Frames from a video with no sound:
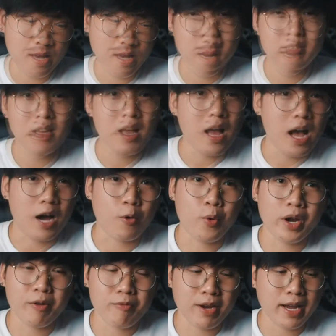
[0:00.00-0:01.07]
A
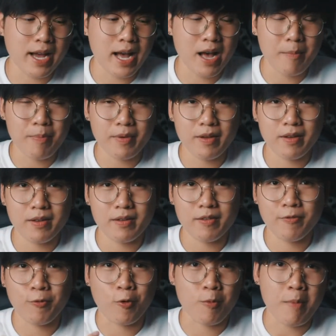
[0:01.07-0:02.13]
quick recap,
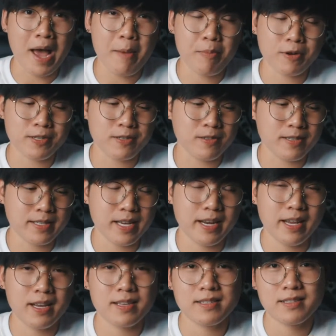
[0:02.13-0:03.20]
for my personal
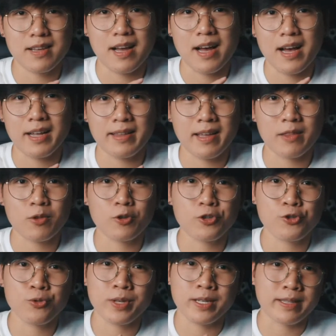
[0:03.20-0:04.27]
settings, I tend to
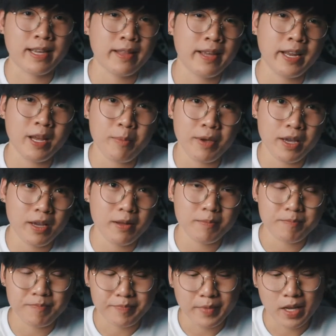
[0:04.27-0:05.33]
shoot in
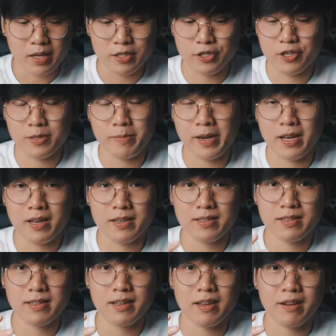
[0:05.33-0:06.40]
1080p just
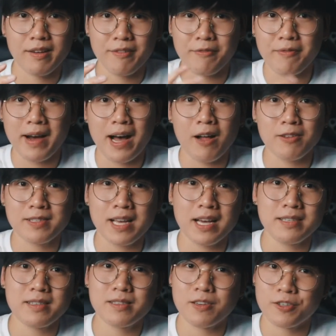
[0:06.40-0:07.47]
because the file
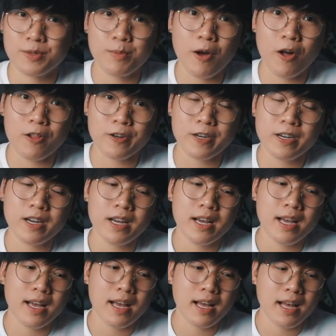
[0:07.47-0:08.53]
sizes are smaller.
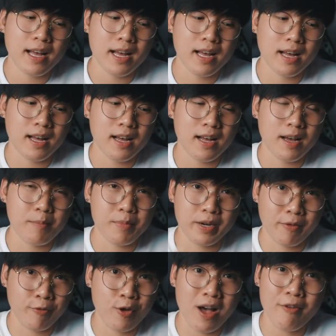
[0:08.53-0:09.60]
But
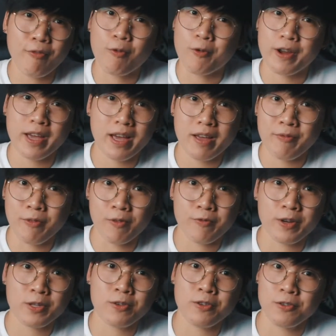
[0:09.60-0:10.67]
if you have 4K, feel
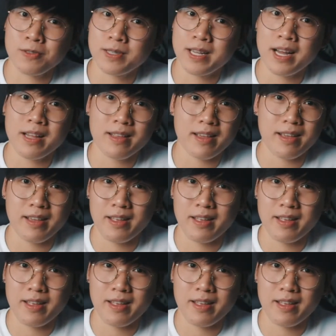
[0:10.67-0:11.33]
free to use that.